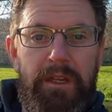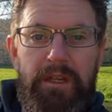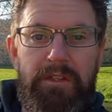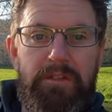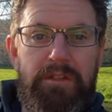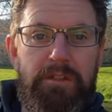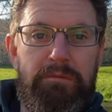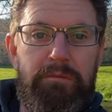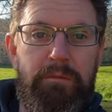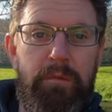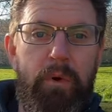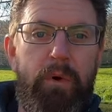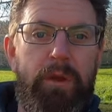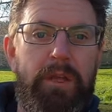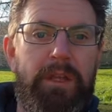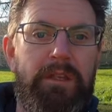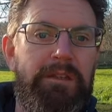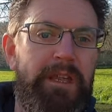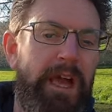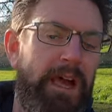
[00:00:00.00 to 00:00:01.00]
And just
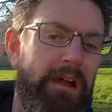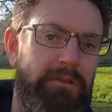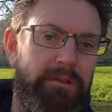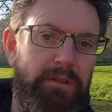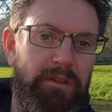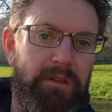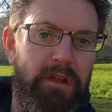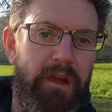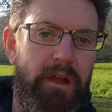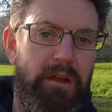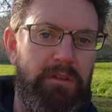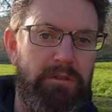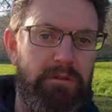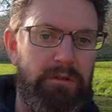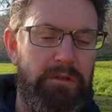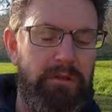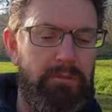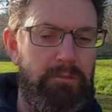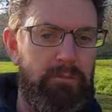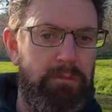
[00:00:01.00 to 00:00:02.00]
walking down to the castle,
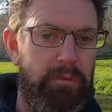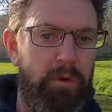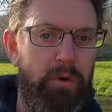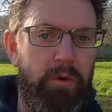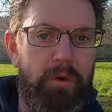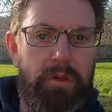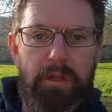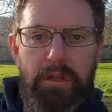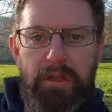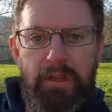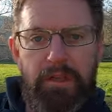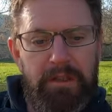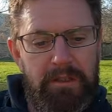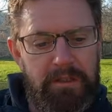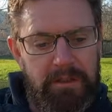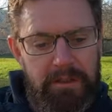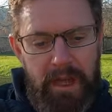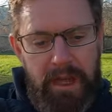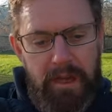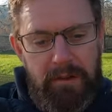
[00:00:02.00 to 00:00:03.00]
you just walk
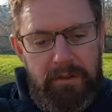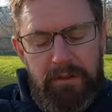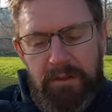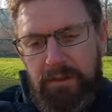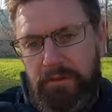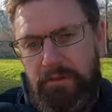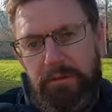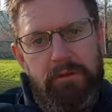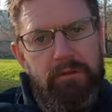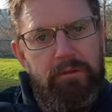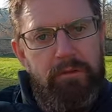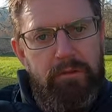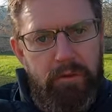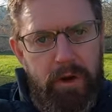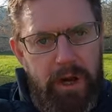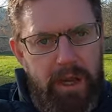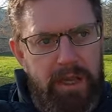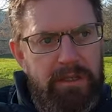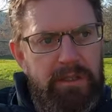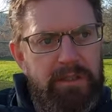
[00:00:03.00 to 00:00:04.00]
down this
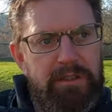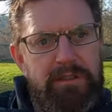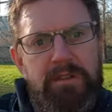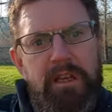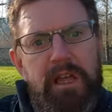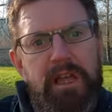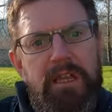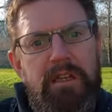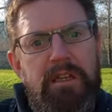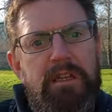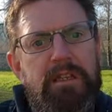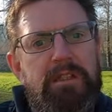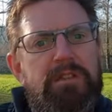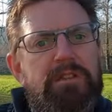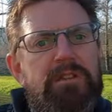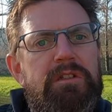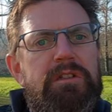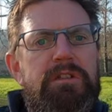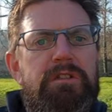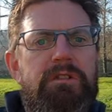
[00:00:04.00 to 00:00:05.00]
grand estate. It's
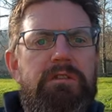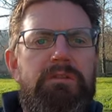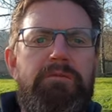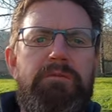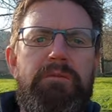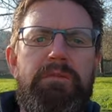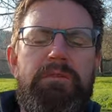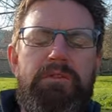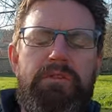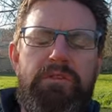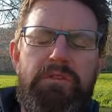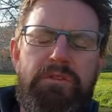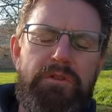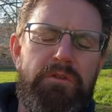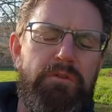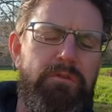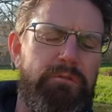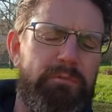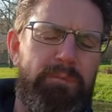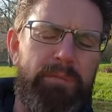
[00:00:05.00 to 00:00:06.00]
just
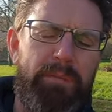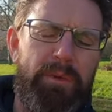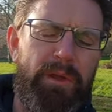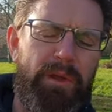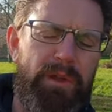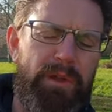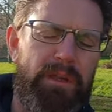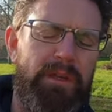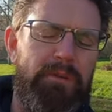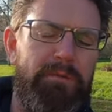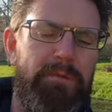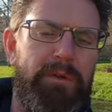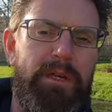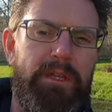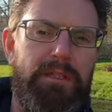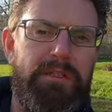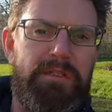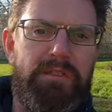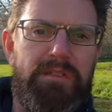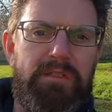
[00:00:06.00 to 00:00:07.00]
superb.
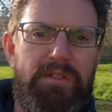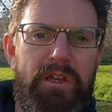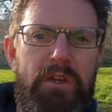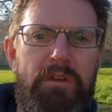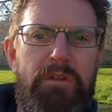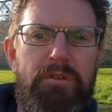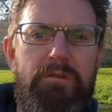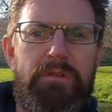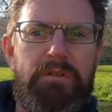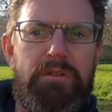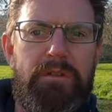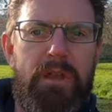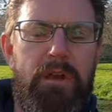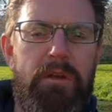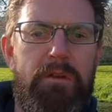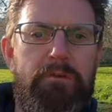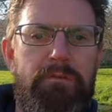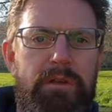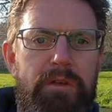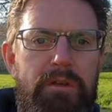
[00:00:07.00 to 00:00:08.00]
It's so,
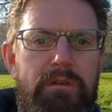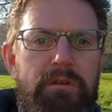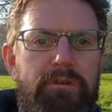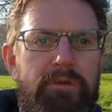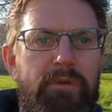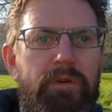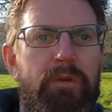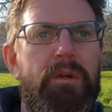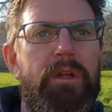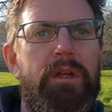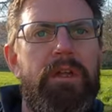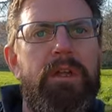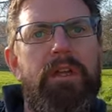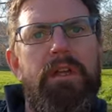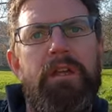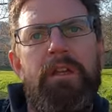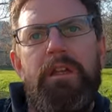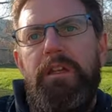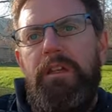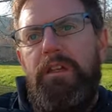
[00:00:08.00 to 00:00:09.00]
so beautiful.
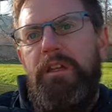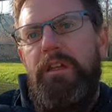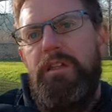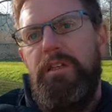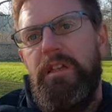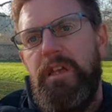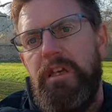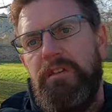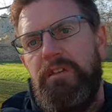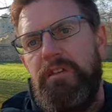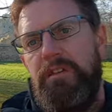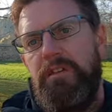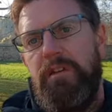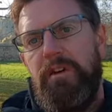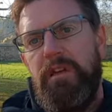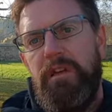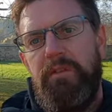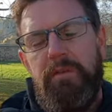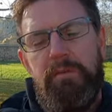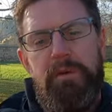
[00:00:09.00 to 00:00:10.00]
And yes, it's
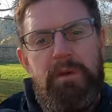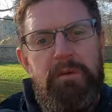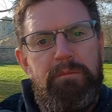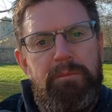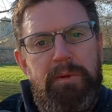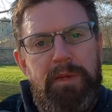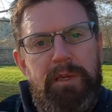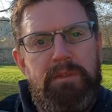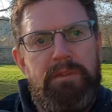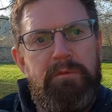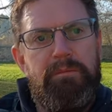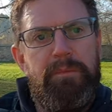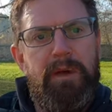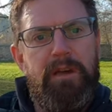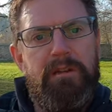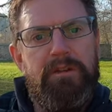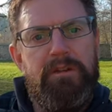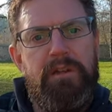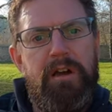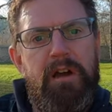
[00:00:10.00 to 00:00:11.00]
kind of a bit picture
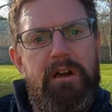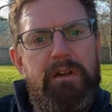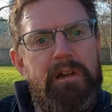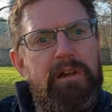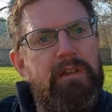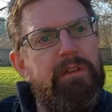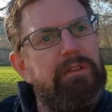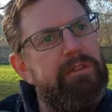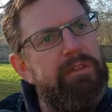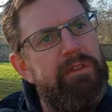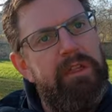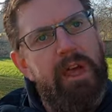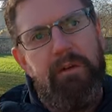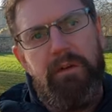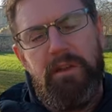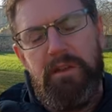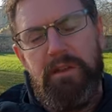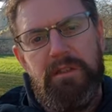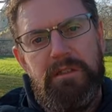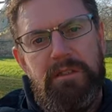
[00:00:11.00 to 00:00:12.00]
postcard. It looks
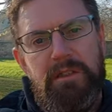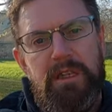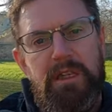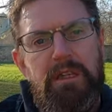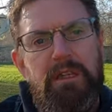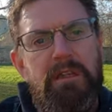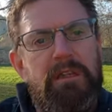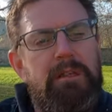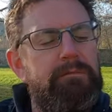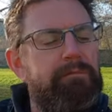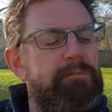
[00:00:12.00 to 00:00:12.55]
very Disney.